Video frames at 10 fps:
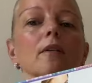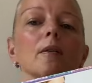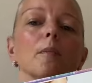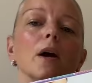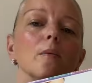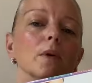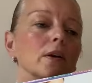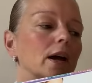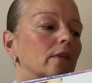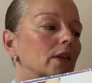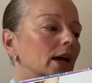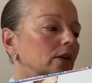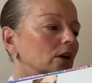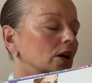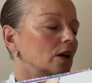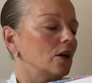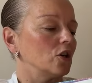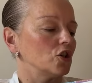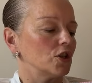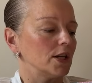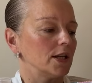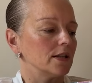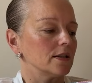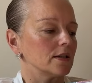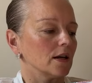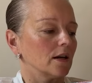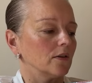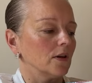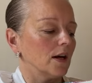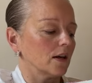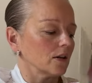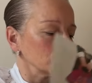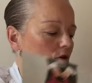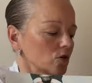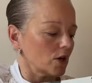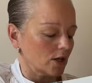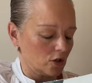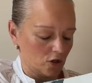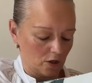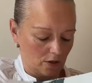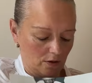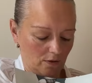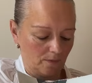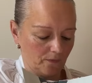at the moment, and then she's done a construction